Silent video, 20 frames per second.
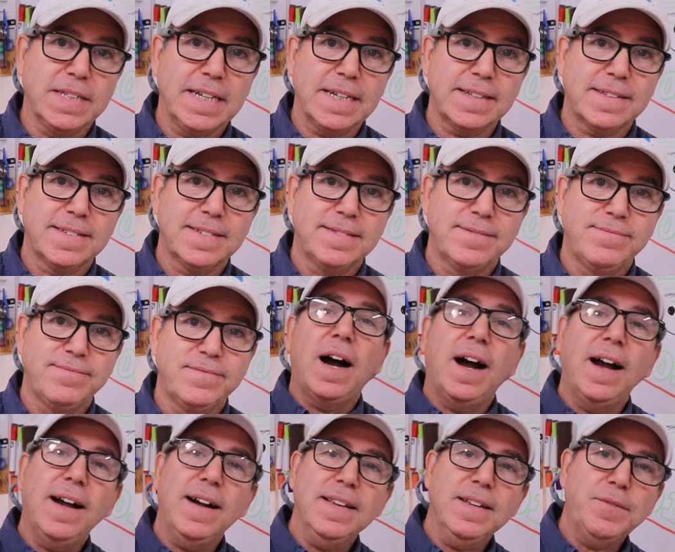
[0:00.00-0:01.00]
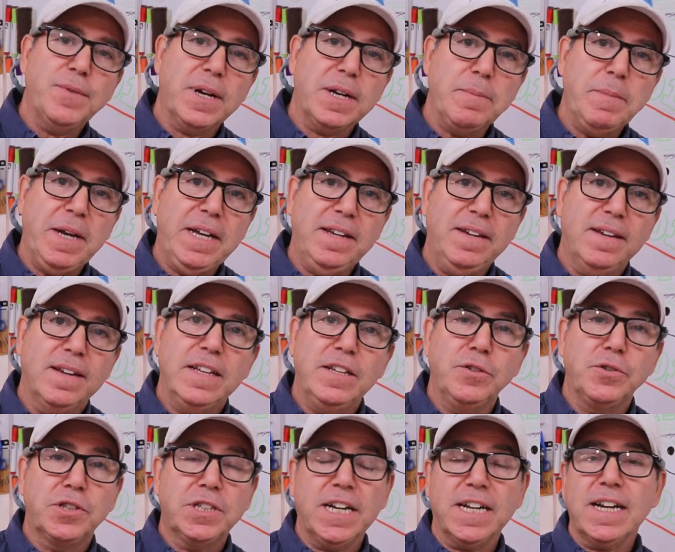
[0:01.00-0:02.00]
sticks. I highly recommend that
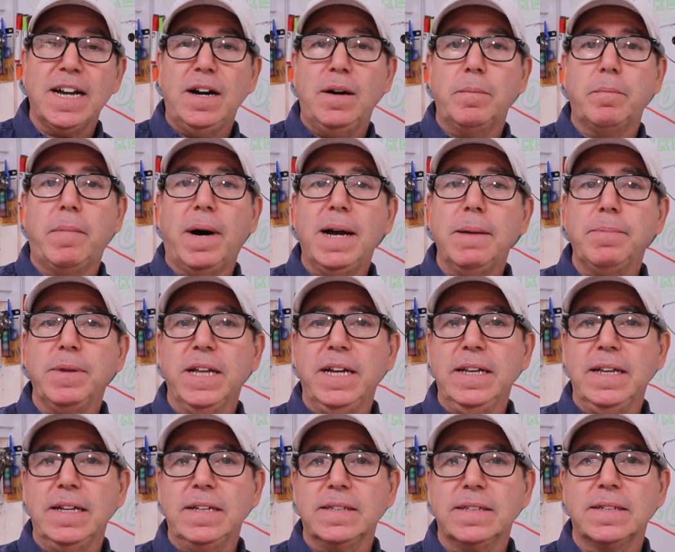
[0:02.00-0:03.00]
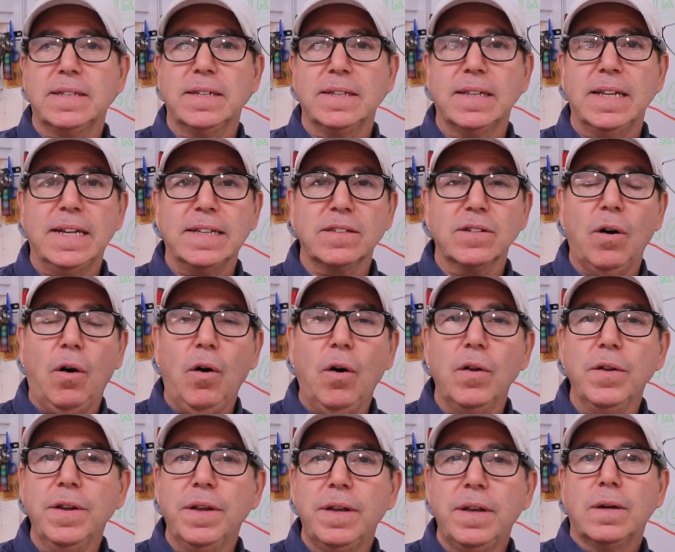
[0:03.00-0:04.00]
you check out my playlist that's
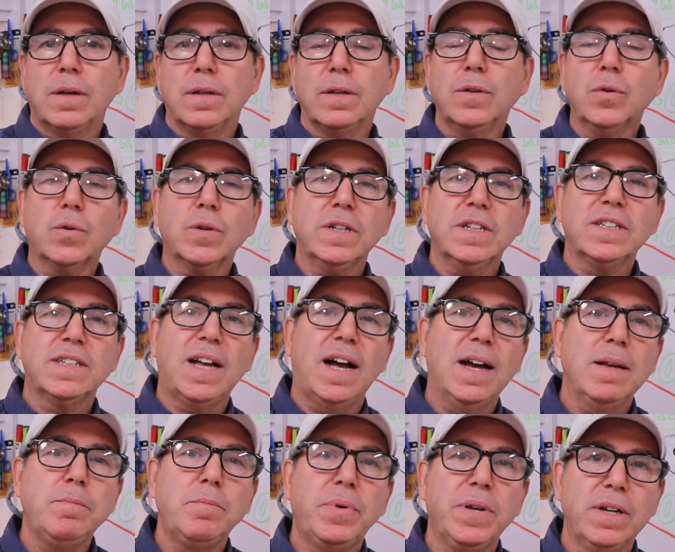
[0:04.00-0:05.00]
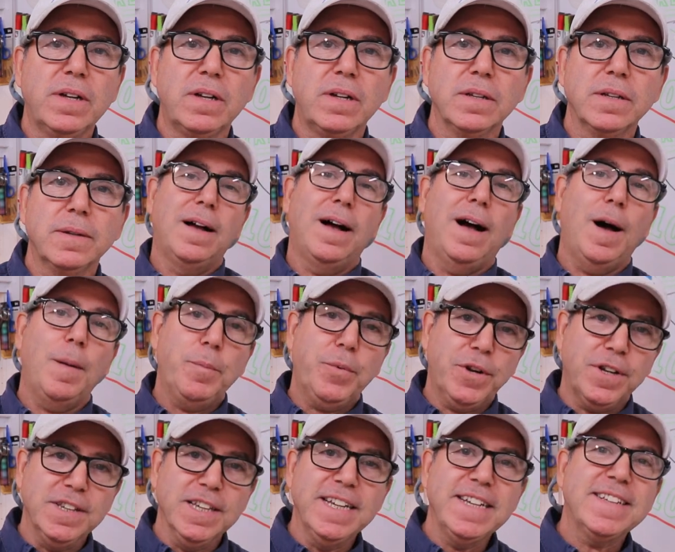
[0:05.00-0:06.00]
called Lure Design Build. I'll
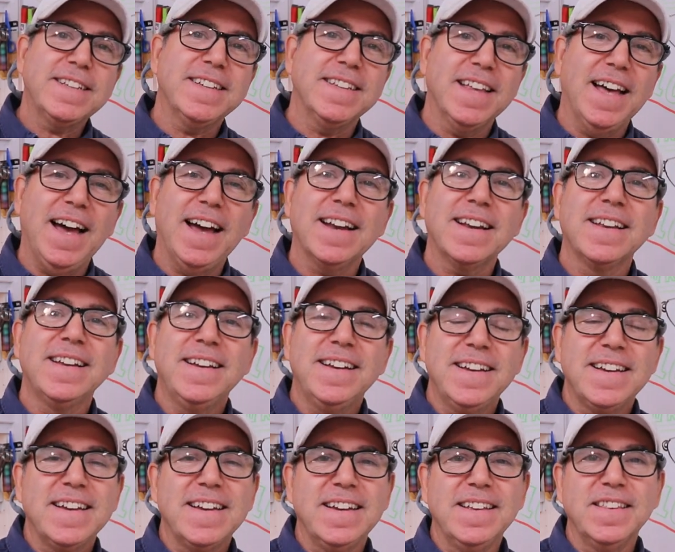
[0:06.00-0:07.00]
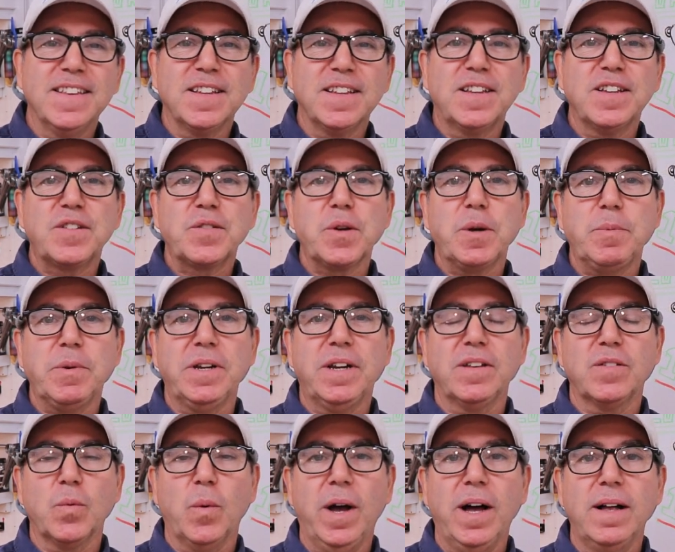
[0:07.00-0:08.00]
put a link to that in the description
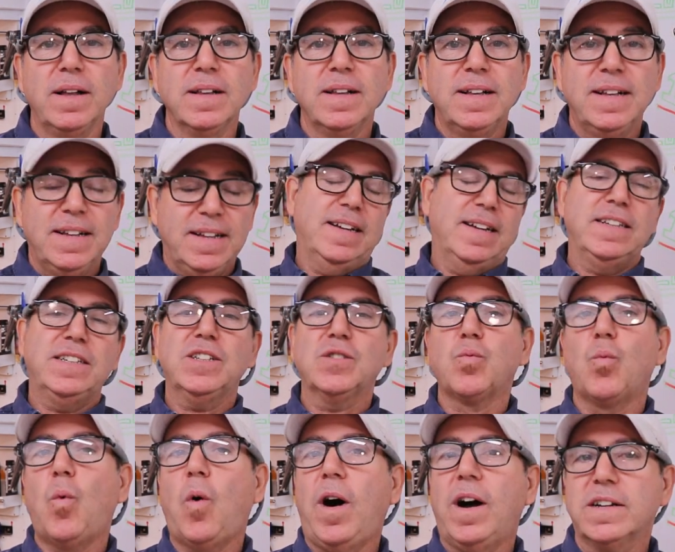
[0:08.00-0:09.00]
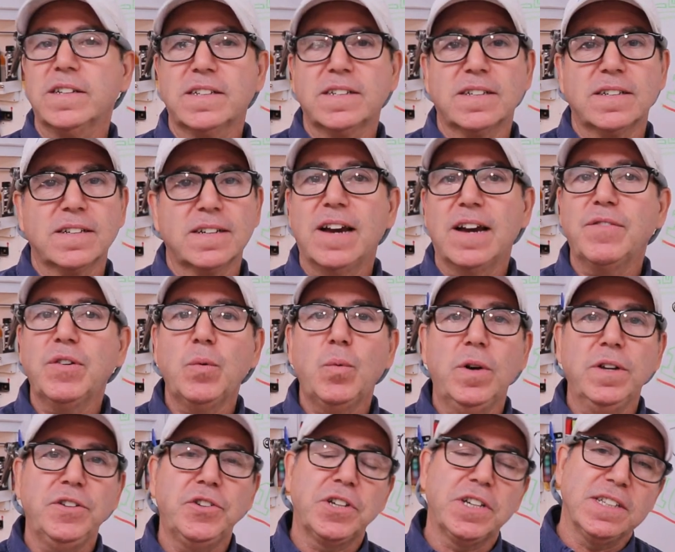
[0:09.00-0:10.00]
as well. And just watch
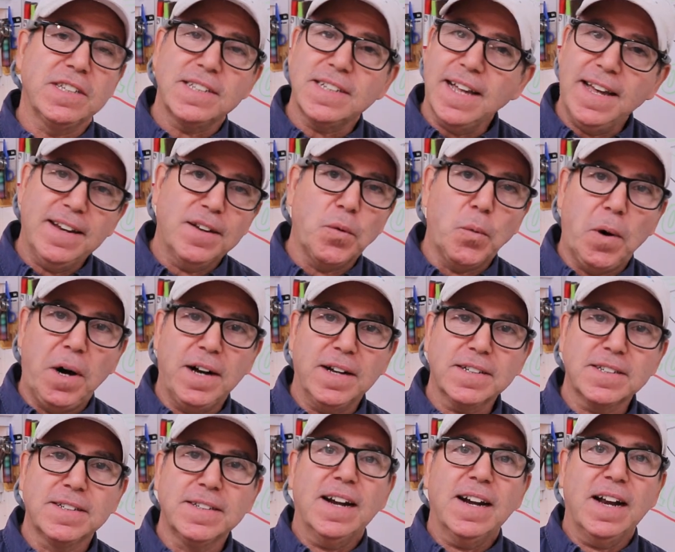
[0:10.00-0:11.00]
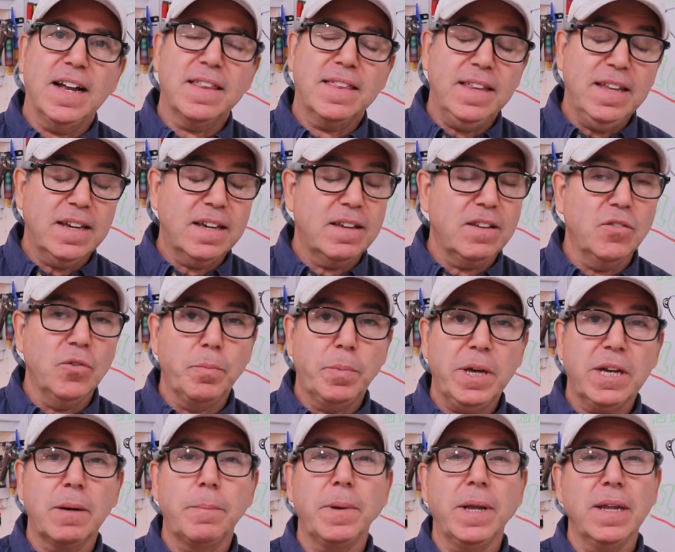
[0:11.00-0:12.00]
everyone you can stand to watch. And I think you'll
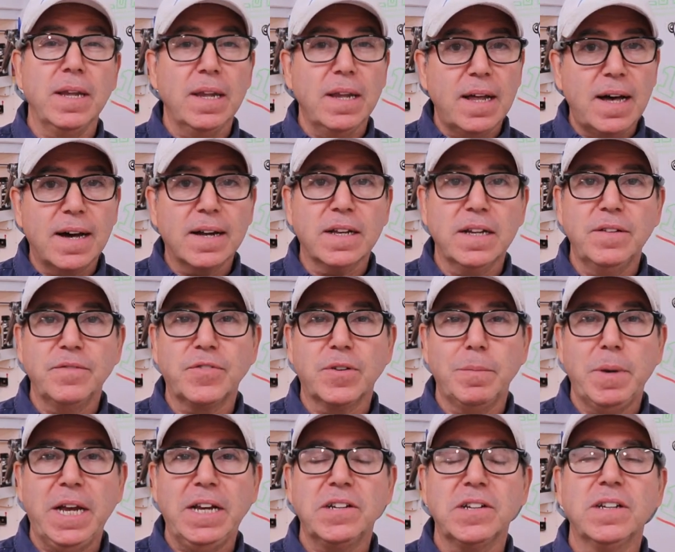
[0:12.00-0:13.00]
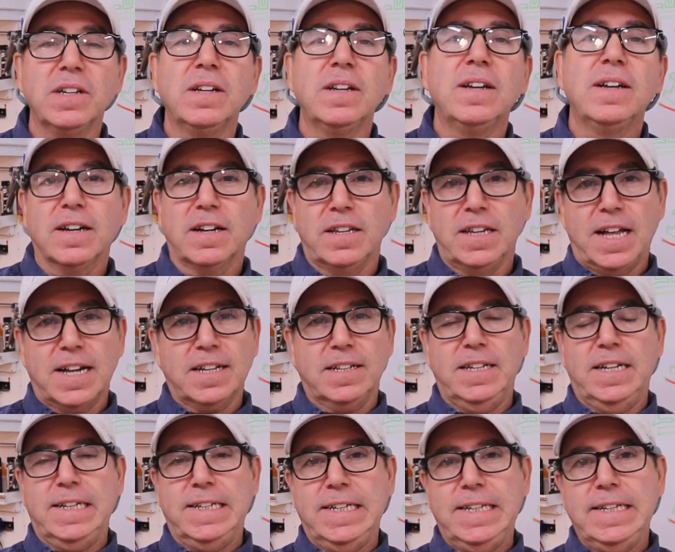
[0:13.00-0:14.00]
pick up a lot of information and a lot of
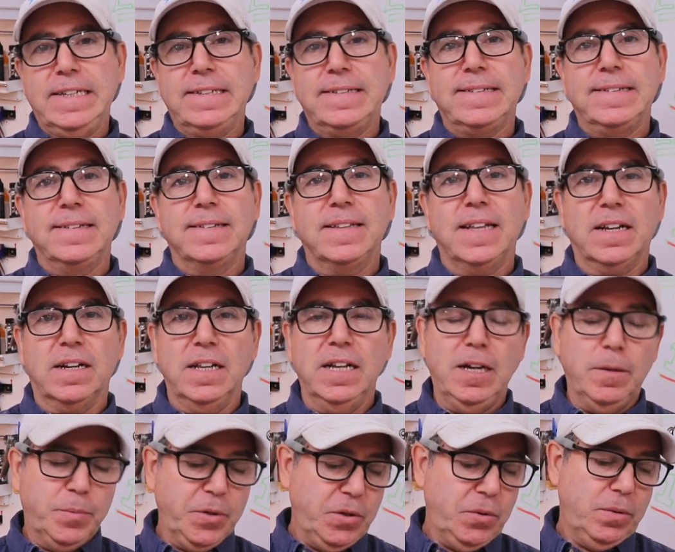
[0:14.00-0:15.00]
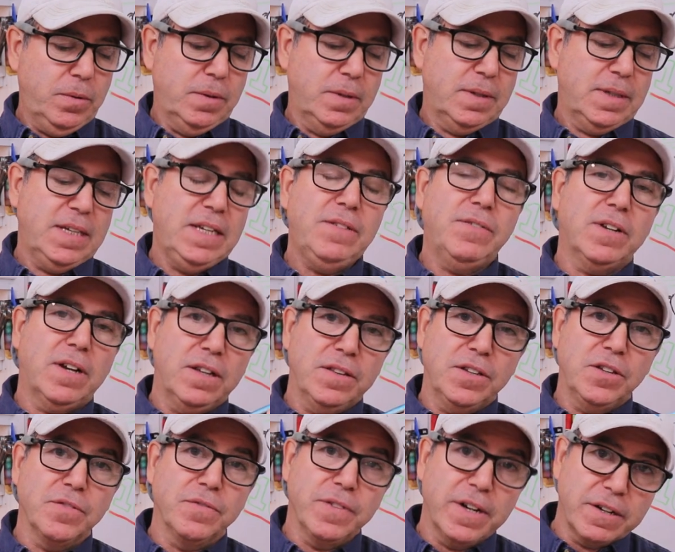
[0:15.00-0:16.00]
techniques that'll help you even
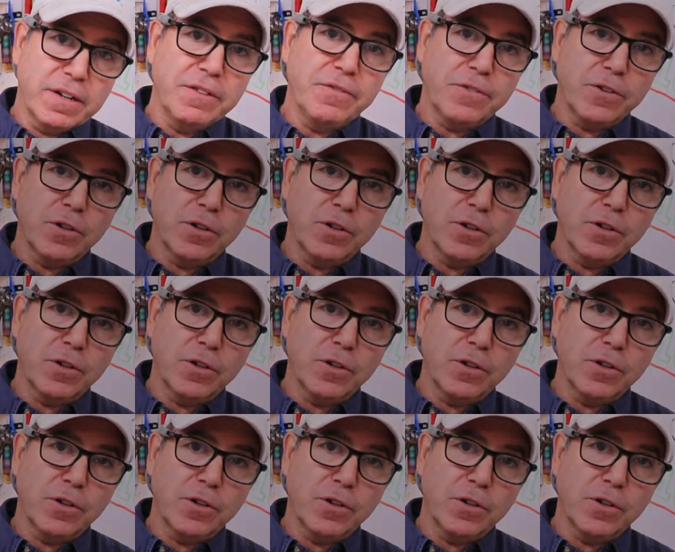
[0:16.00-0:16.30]
on your very